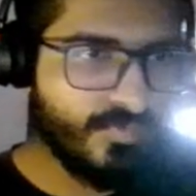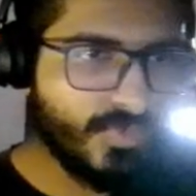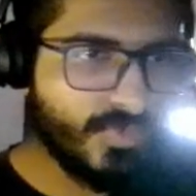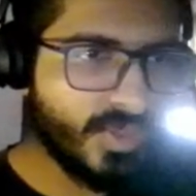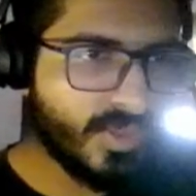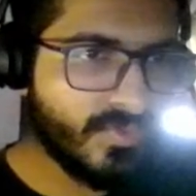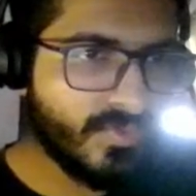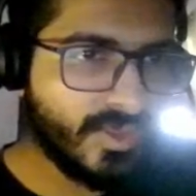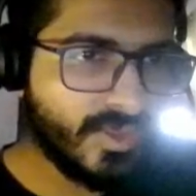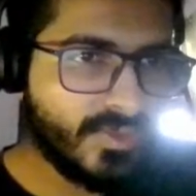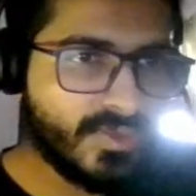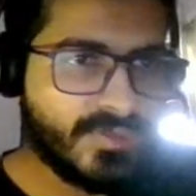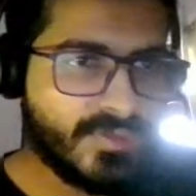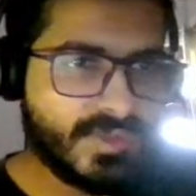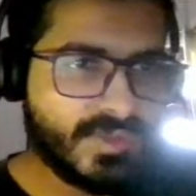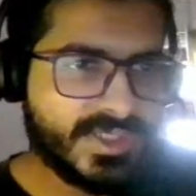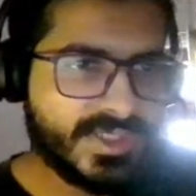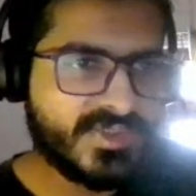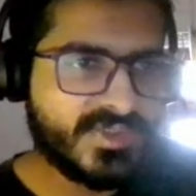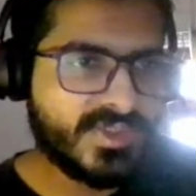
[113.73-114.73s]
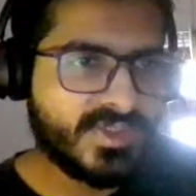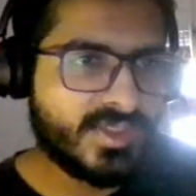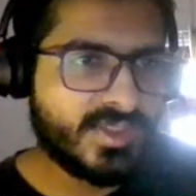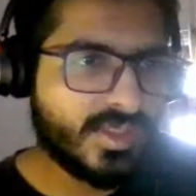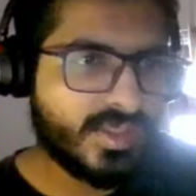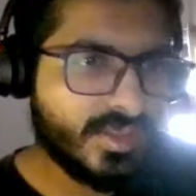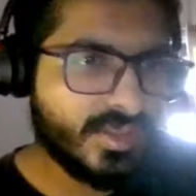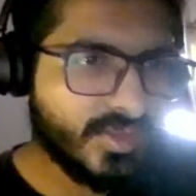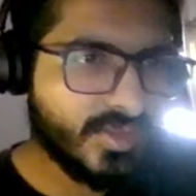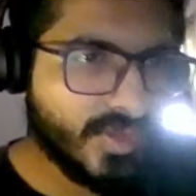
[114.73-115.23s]
when you reverse it,
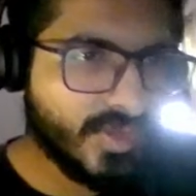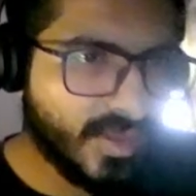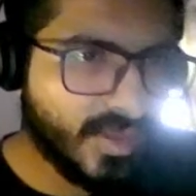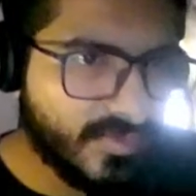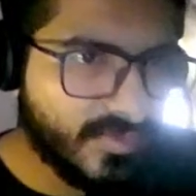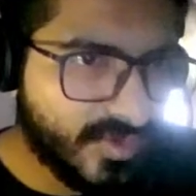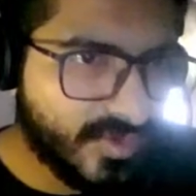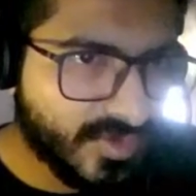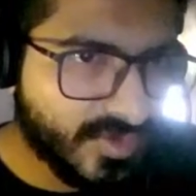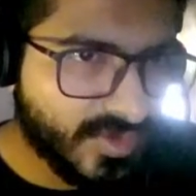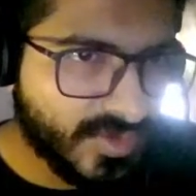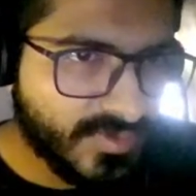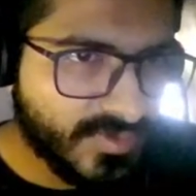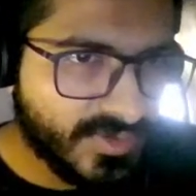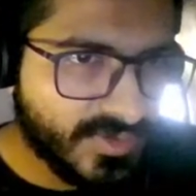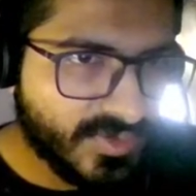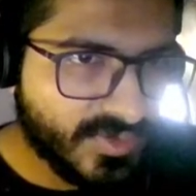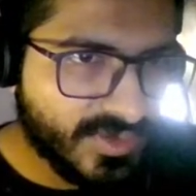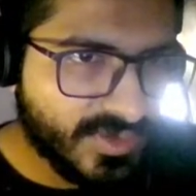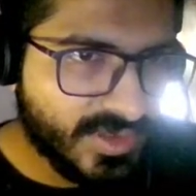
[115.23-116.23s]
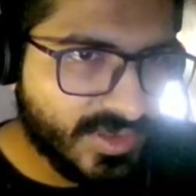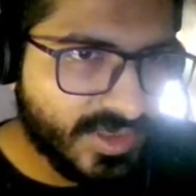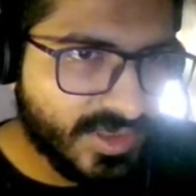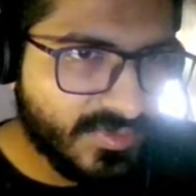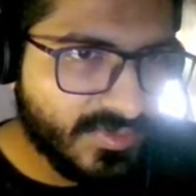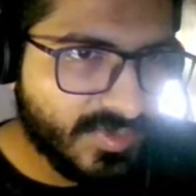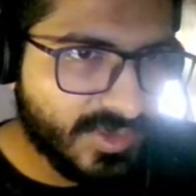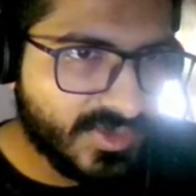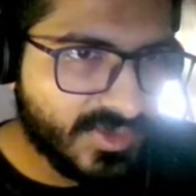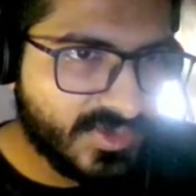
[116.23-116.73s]
you have to reverse all the
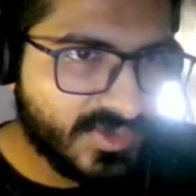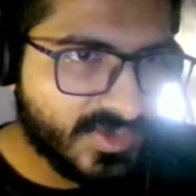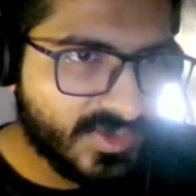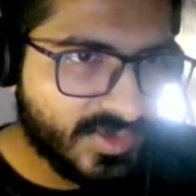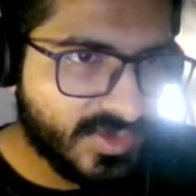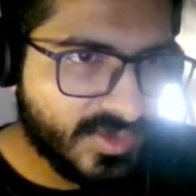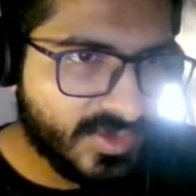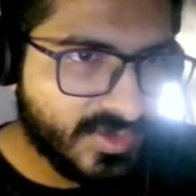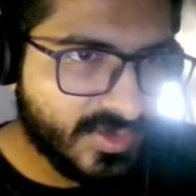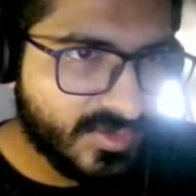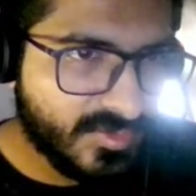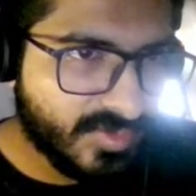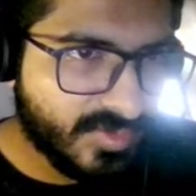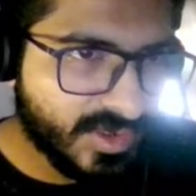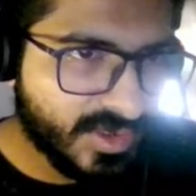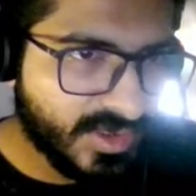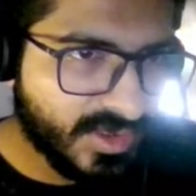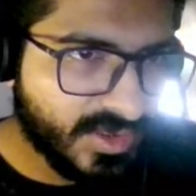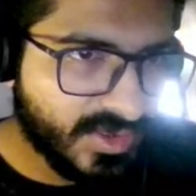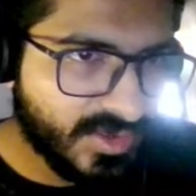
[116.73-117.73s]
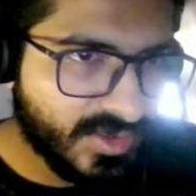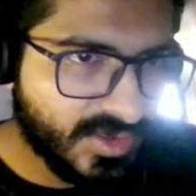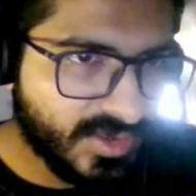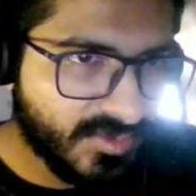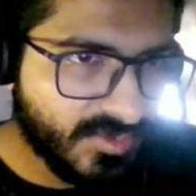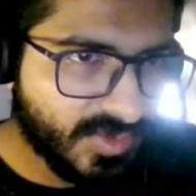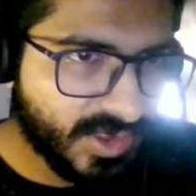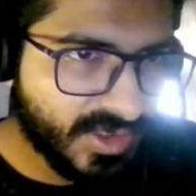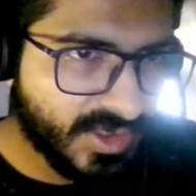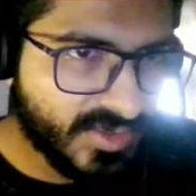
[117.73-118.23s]
elements by
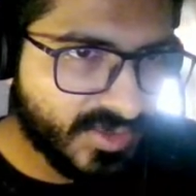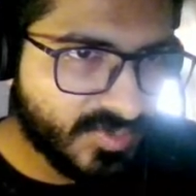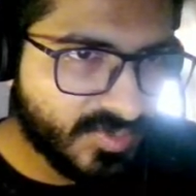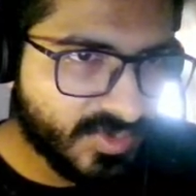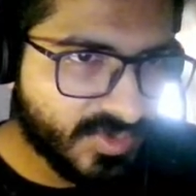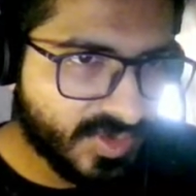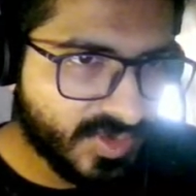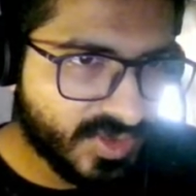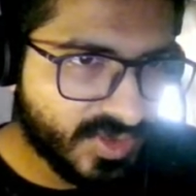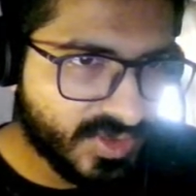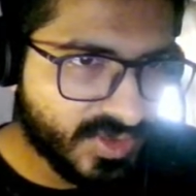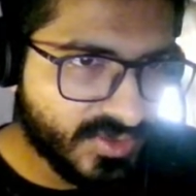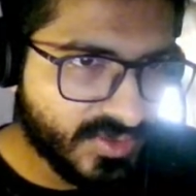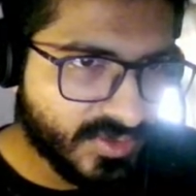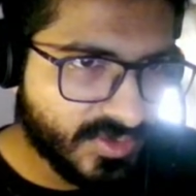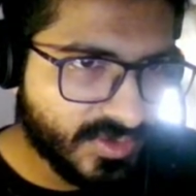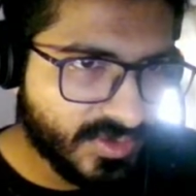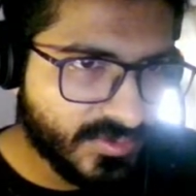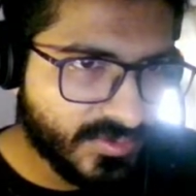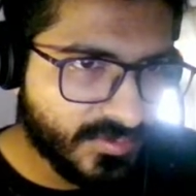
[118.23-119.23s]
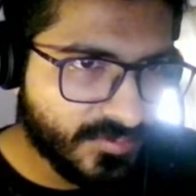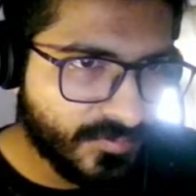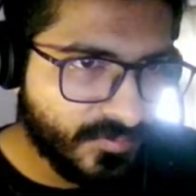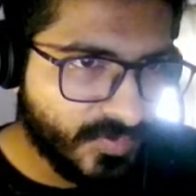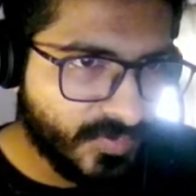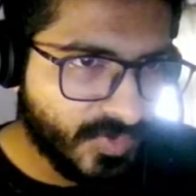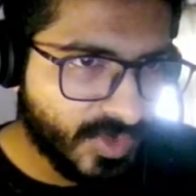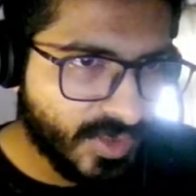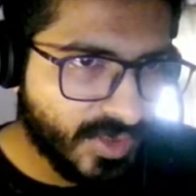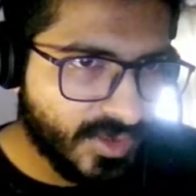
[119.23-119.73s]
its position. Okay.
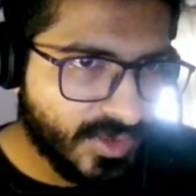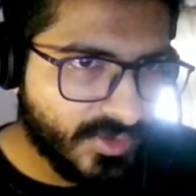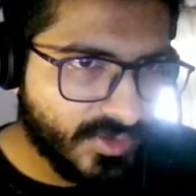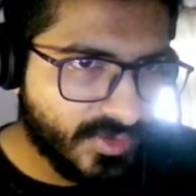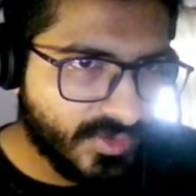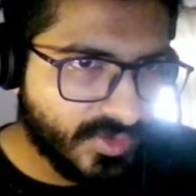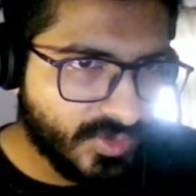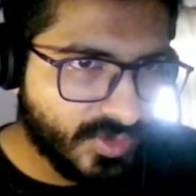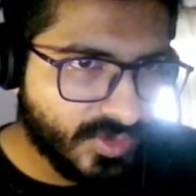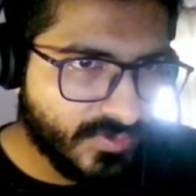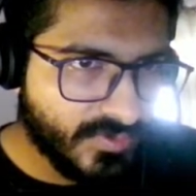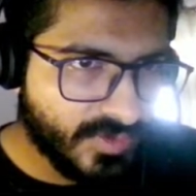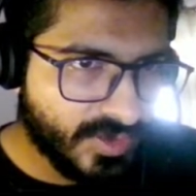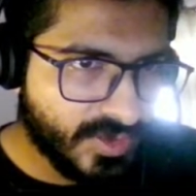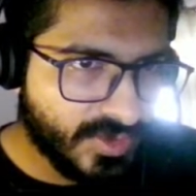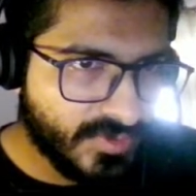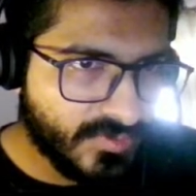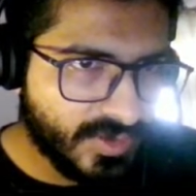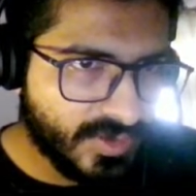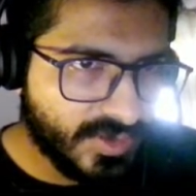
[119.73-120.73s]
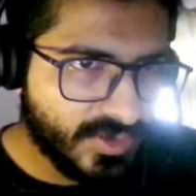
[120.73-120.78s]
So if it is 1,